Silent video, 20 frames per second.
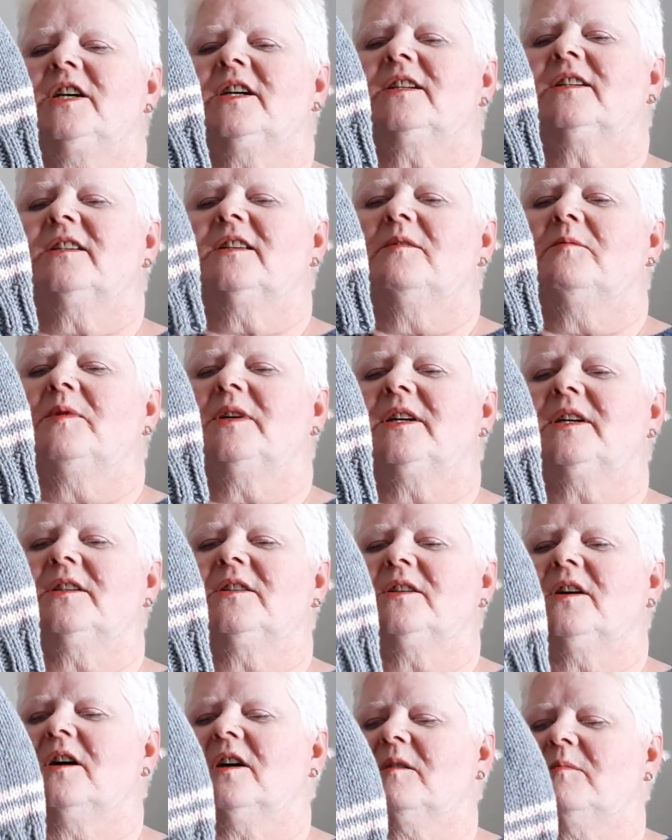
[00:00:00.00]
that we can
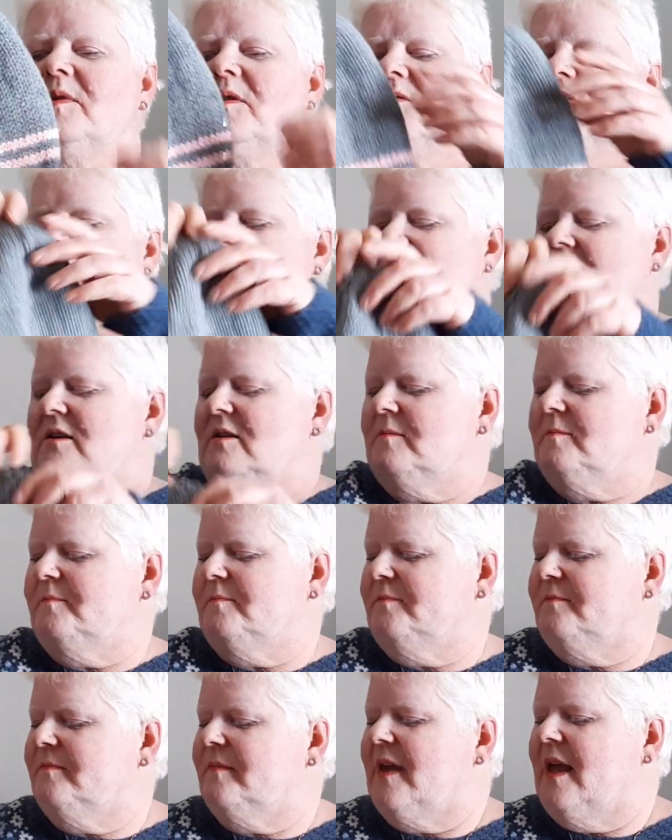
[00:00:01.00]
talk about later.
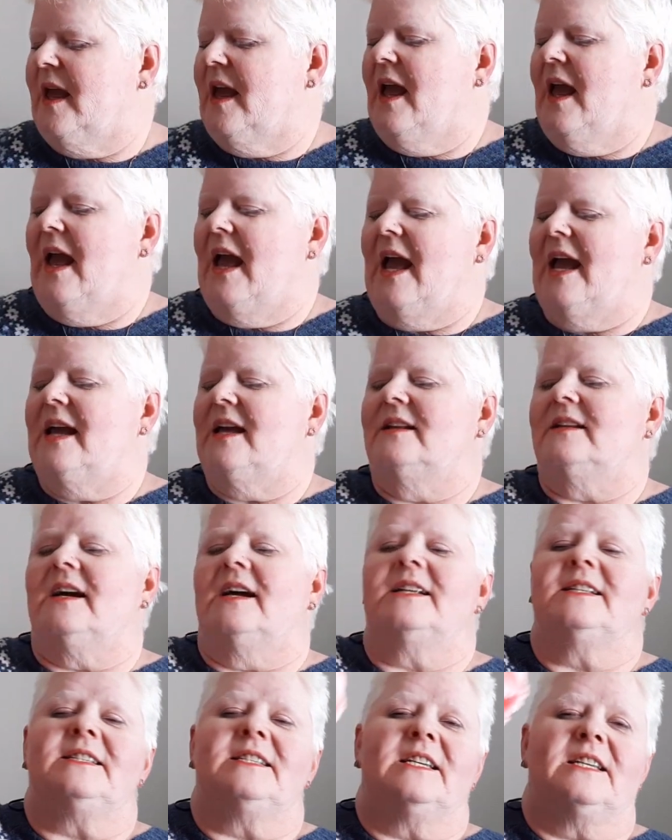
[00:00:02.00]
And
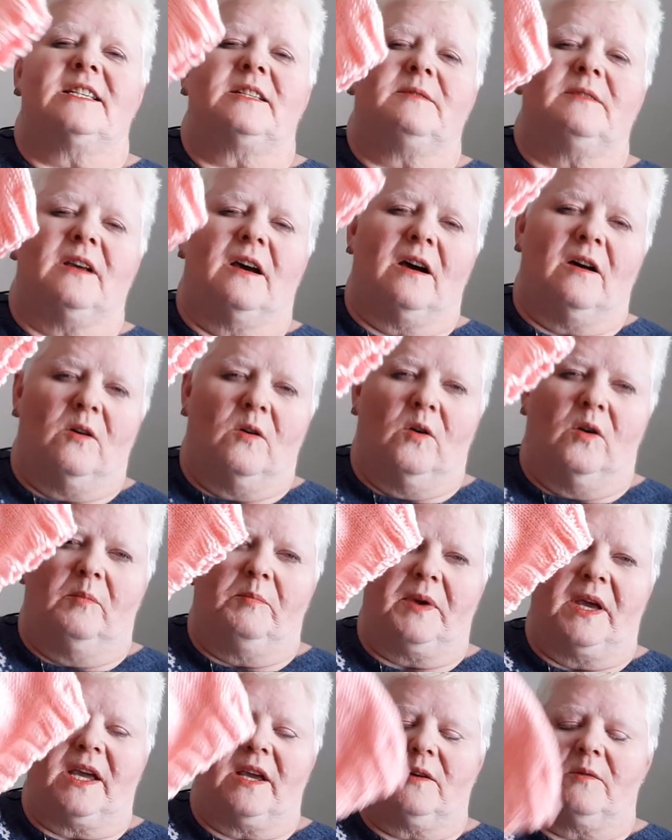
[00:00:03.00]
I did a whole
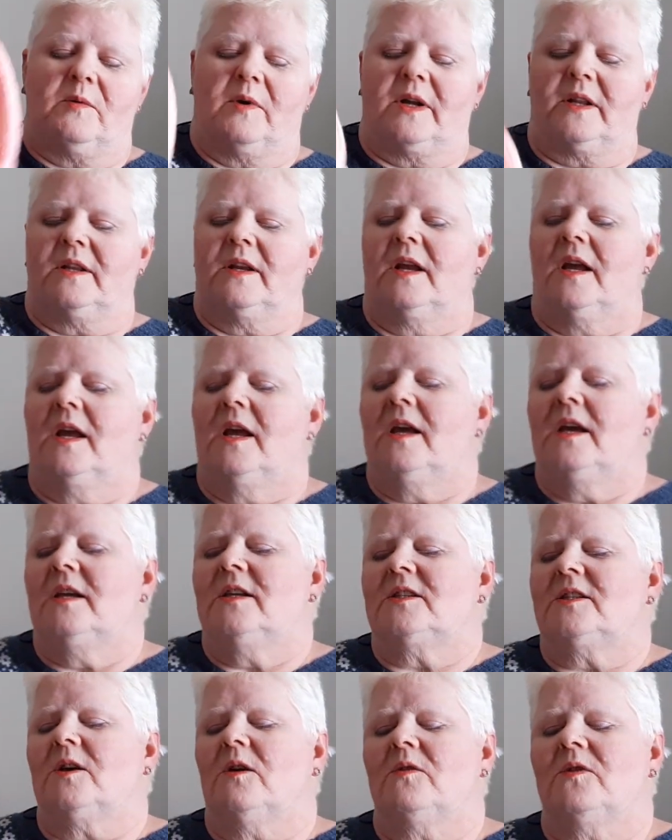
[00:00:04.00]
pink one.
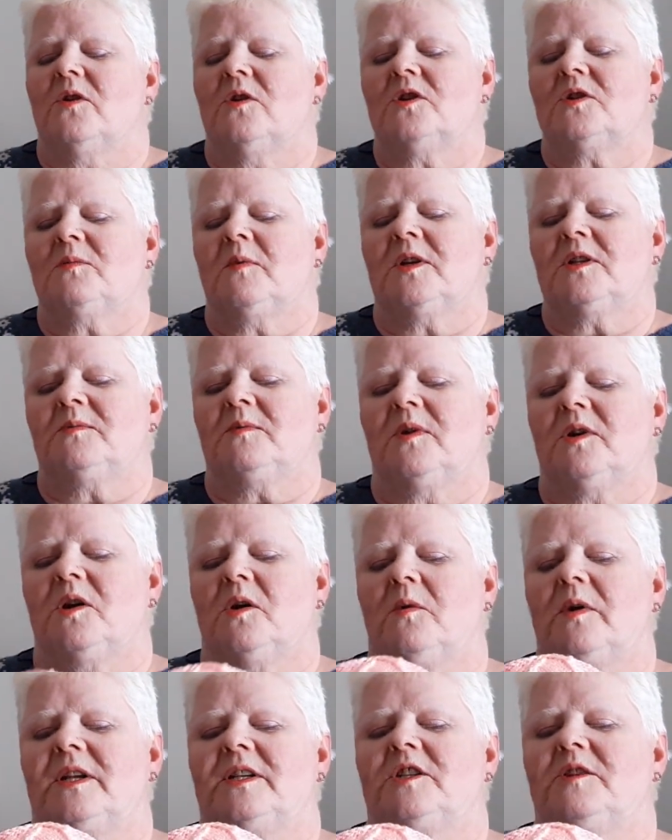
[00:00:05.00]
So those ones will go
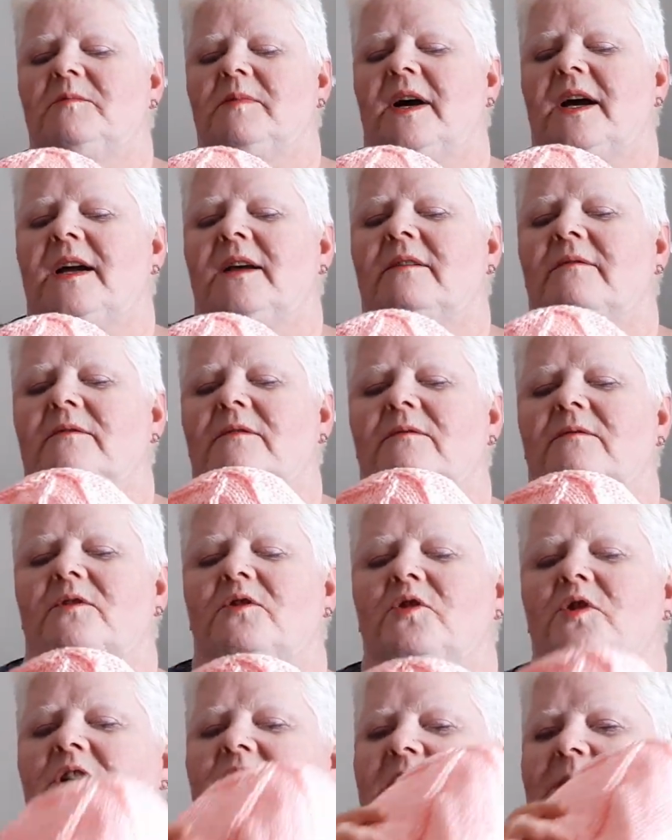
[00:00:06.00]
into my
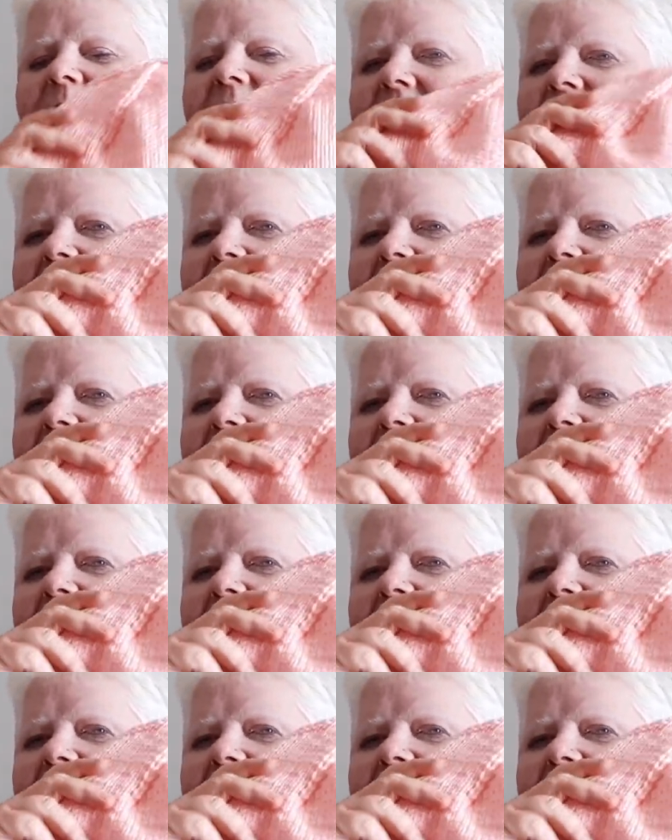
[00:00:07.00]
Christmas